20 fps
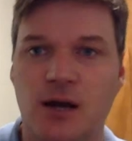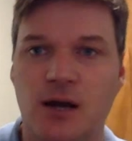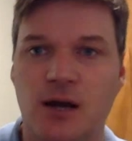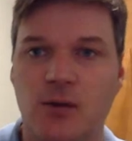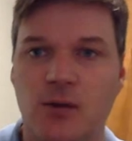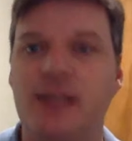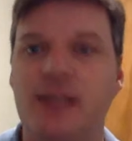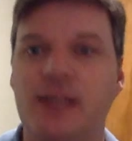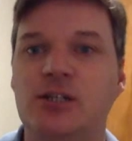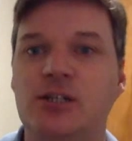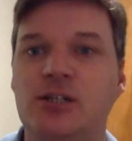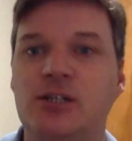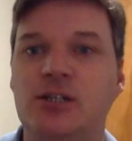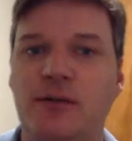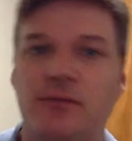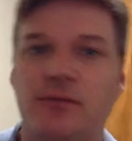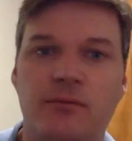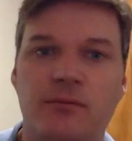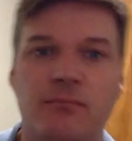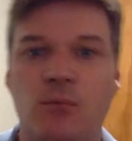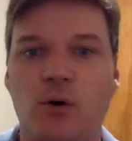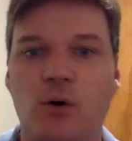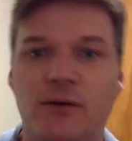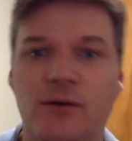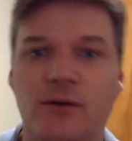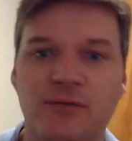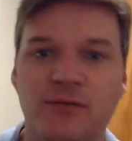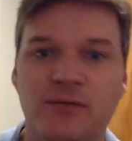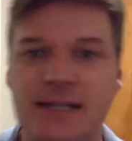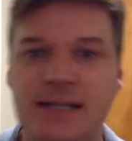we do have
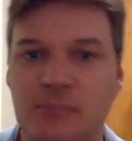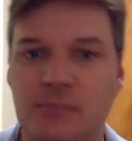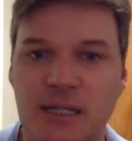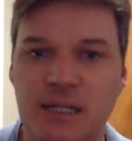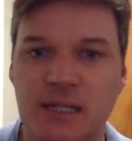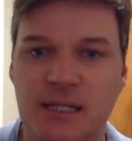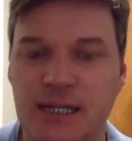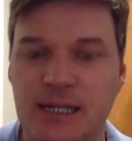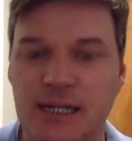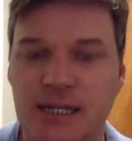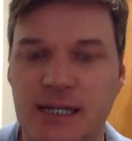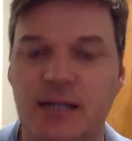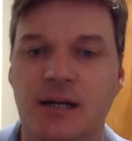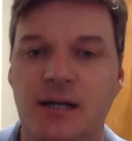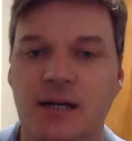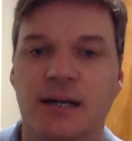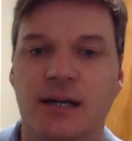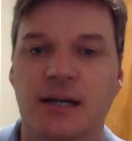more flexibility